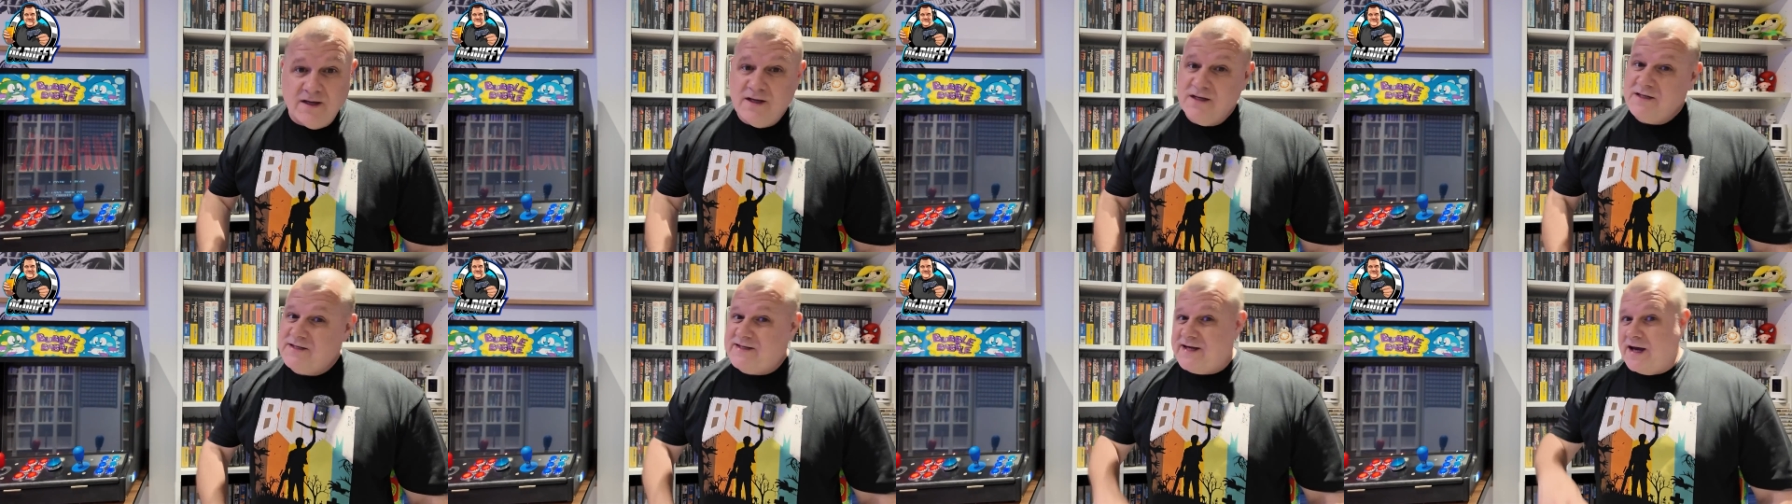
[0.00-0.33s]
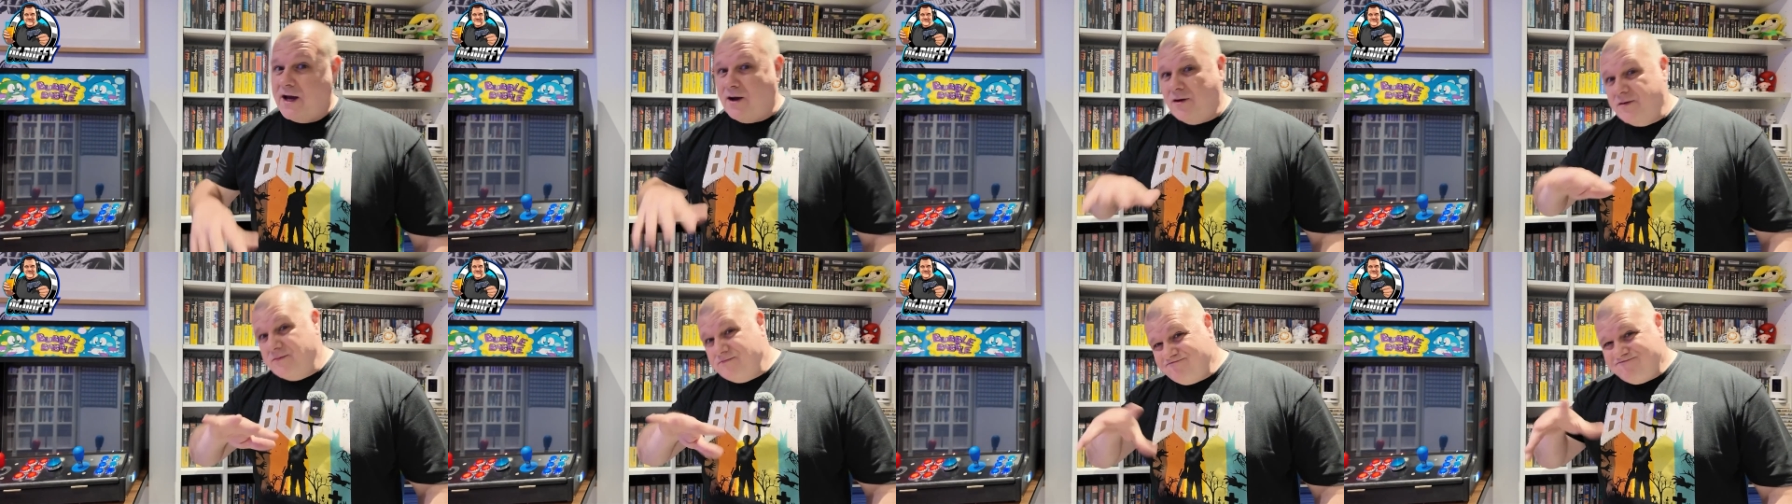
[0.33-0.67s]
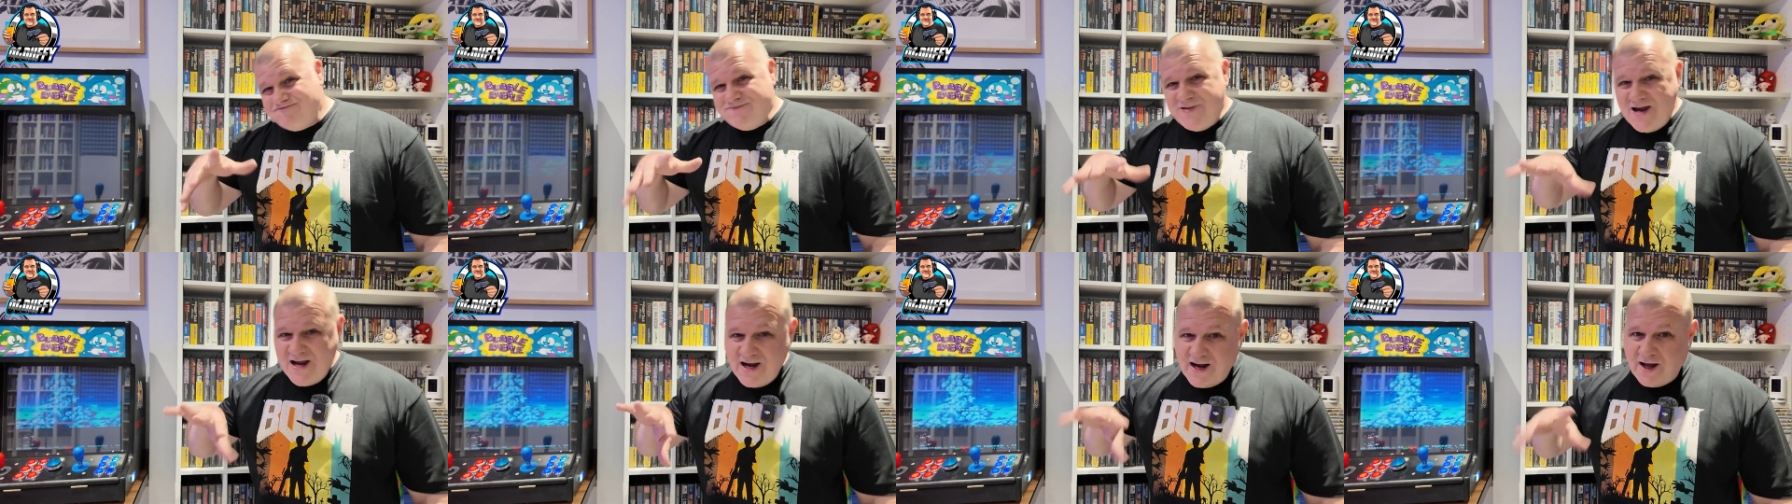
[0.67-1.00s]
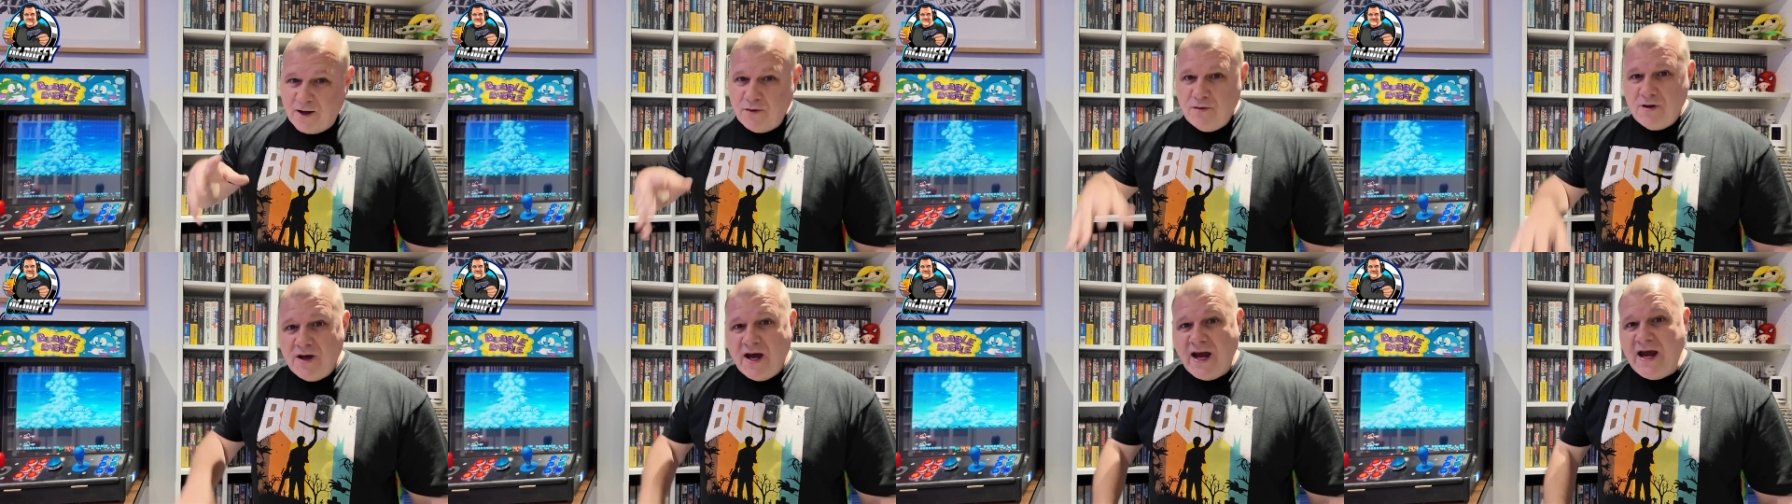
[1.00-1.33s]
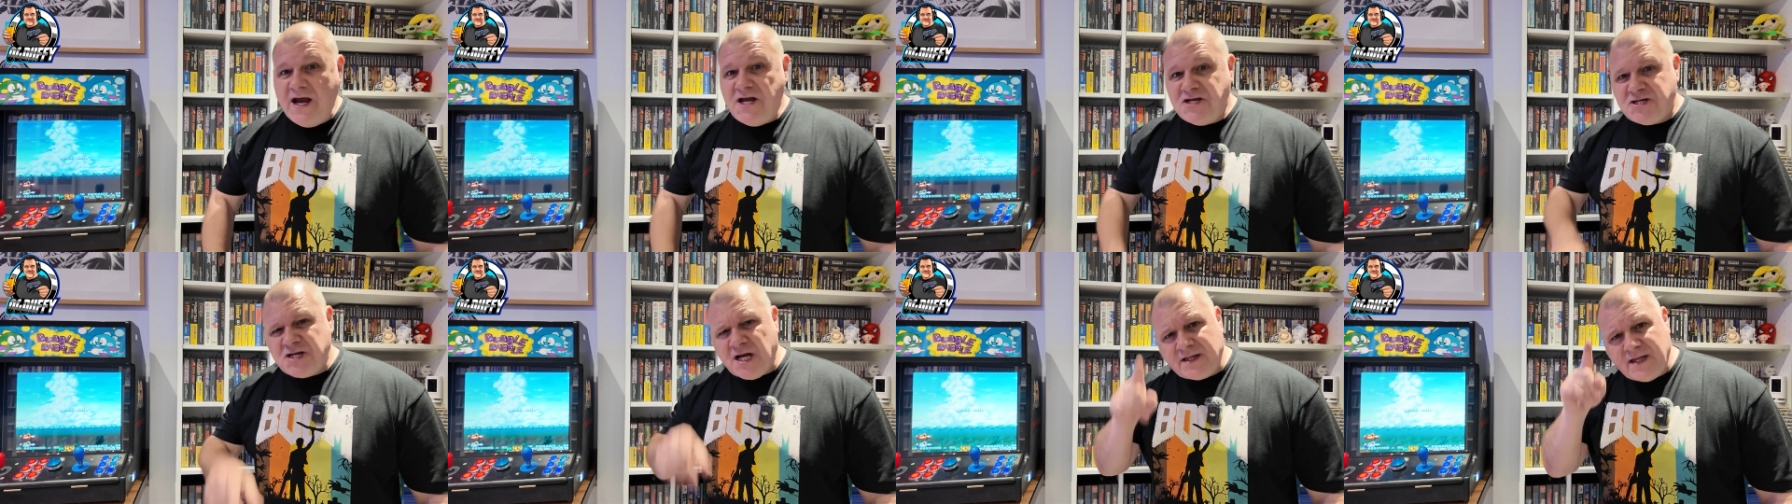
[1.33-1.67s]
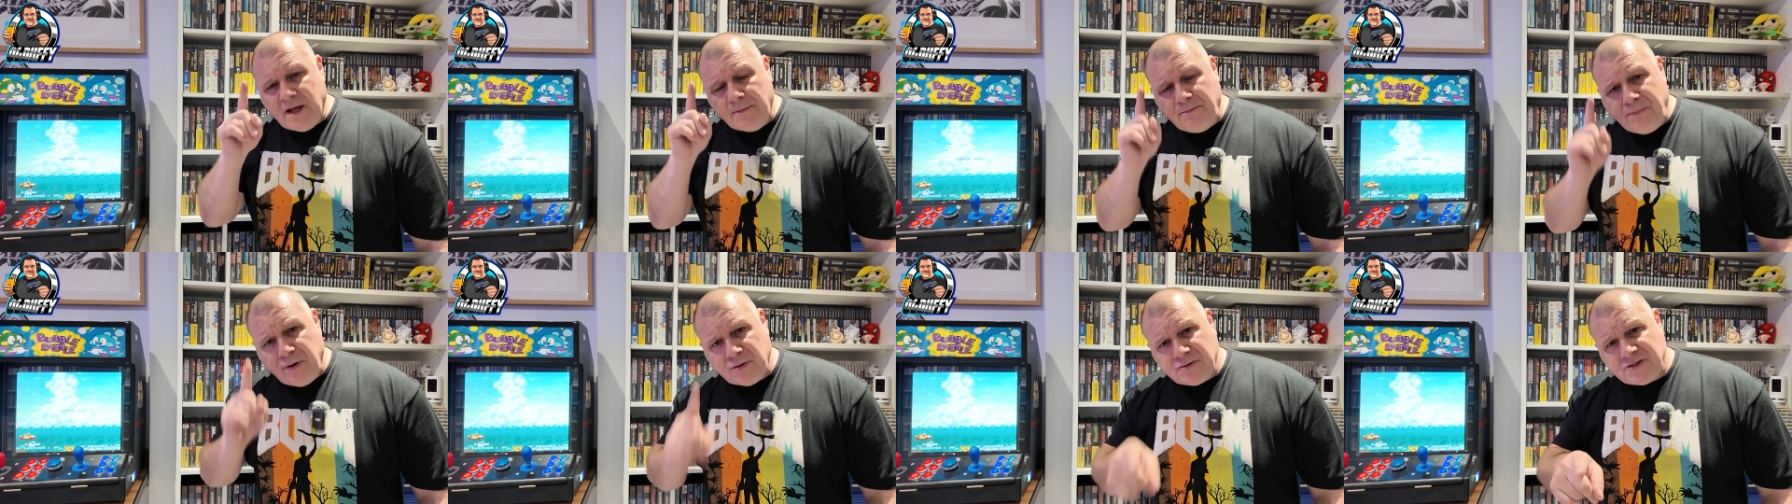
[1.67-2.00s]
So, you know, each had
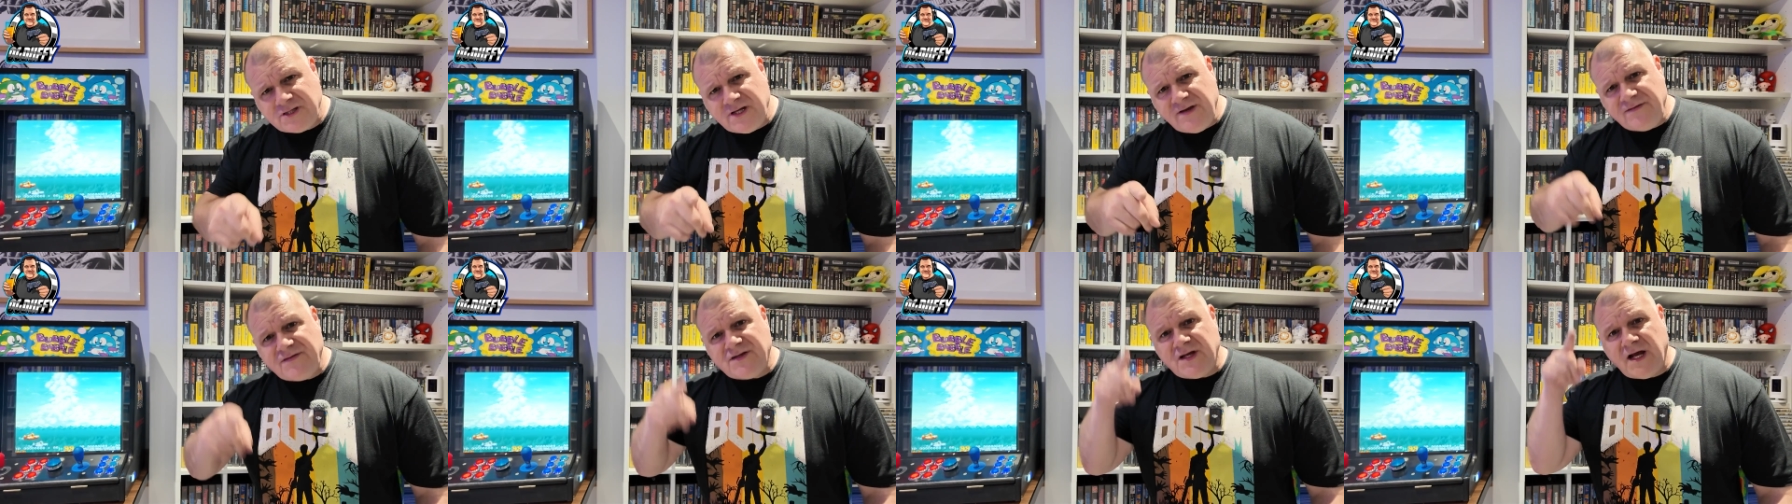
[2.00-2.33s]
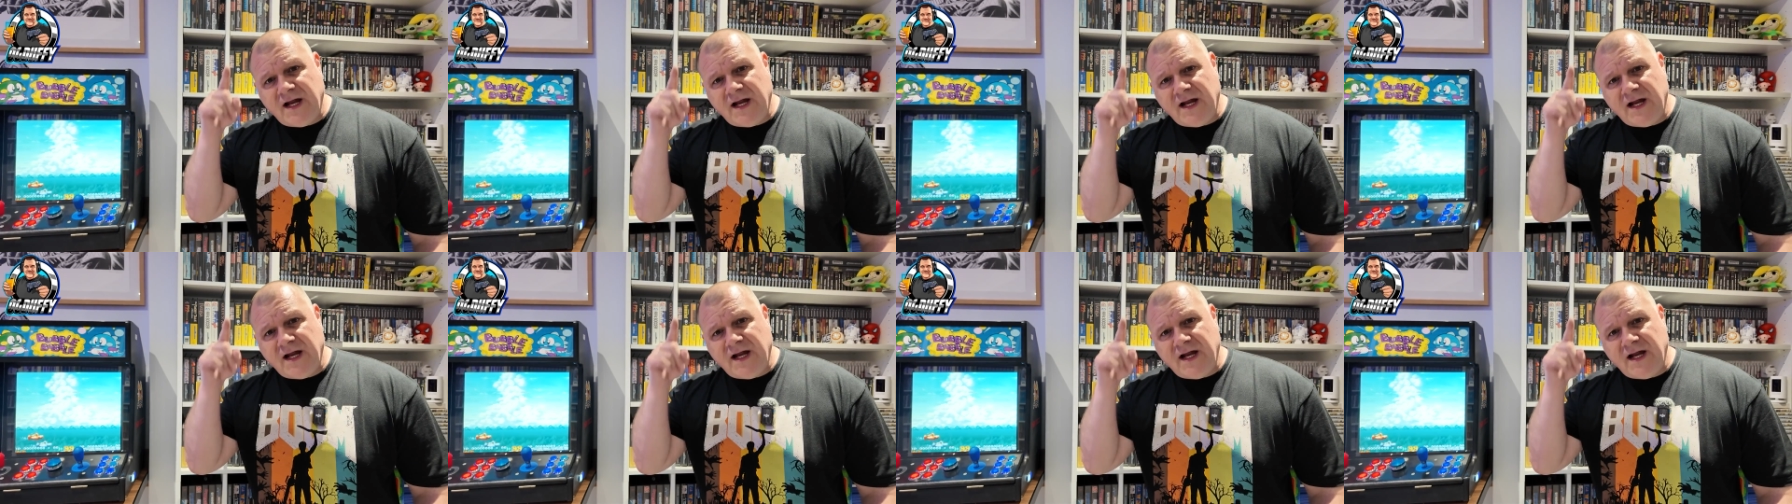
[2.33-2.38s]
their positives